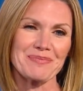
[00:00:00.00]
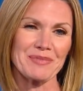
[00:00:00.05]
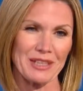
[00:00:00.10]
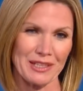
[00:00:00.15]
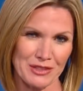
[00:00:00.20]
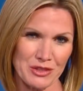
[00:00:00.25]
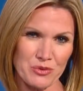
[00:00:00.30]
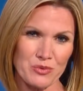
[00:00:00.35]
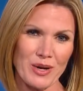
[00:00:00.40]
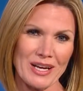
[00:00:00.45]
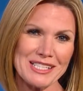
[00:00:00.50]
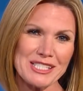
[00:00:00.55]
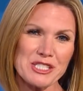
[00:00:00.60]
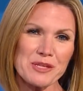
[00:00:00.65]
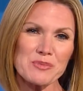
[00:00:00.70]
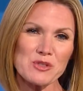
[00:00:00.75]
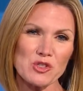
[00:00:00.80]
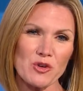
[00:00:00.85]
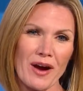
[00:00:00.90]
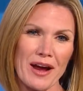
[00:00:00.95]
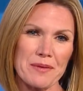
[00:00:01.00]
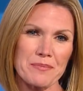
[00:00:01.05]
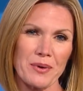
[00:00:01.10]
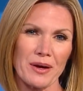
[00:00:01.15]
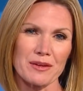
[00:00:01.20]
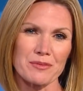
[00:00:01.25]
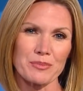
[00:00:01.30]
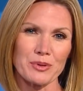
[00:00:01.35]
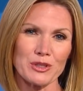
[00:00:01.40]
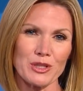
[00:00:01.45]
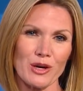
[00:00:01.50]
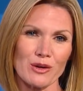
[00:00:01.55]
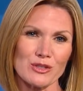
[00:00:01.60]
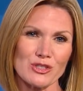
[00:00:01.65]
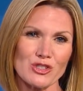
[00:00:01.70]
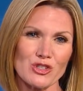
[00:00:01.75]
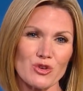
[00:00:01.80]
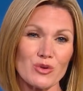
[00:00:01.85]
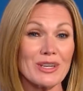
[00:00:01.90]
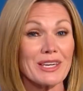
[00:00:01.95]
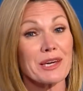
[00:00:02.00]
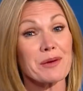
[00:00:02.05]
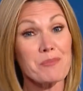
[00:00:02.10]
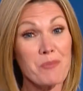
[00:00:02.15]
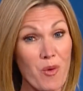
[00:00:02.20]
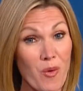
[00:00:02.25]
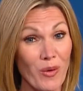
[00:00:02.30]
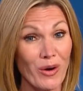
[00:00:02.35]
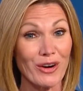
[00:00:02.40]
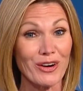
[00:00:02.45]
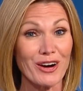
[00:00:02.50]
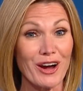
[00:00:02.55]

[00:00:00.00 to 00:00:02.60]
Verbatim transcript: Click the red subscribe button below so you can get more